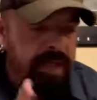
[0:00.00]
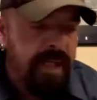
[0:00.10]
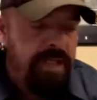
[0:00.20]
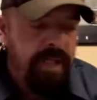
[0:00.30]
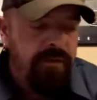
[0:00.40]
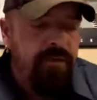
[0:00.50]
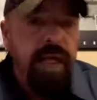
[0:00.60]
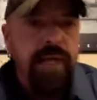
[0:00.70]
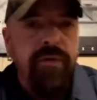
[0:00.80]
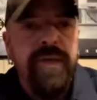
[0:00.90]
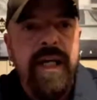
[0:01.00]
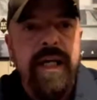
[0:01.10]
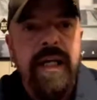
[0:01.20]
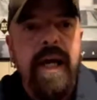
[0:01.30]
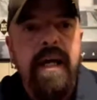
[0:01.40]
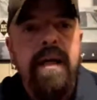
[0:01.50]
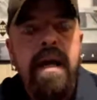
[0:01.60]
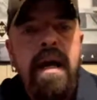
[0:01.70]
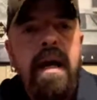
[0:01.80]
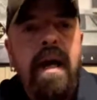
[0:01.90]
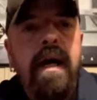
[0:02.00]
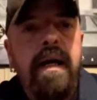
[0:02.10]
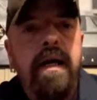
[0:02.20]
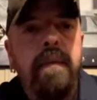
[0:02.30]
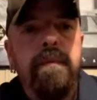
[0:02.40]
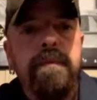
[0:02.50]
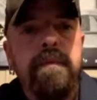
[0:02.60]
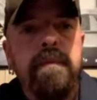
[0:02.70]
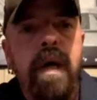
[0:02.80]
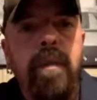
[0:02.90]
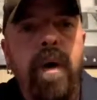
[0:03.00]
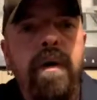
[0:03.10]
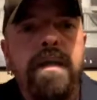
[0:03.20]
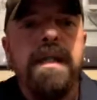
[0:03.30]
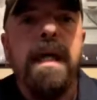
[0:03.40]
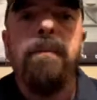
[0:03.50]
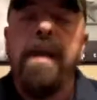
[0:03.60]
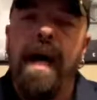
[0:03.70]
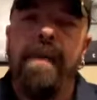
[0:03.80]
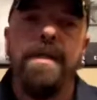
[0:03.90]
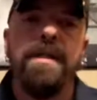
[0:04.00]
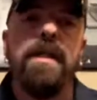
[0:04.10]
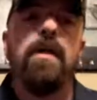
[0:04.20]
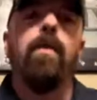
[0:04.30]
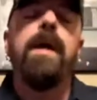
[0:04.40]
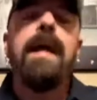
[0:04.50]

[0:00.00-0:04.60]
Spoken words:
it's funny you say that. My partner Skip and I this year, we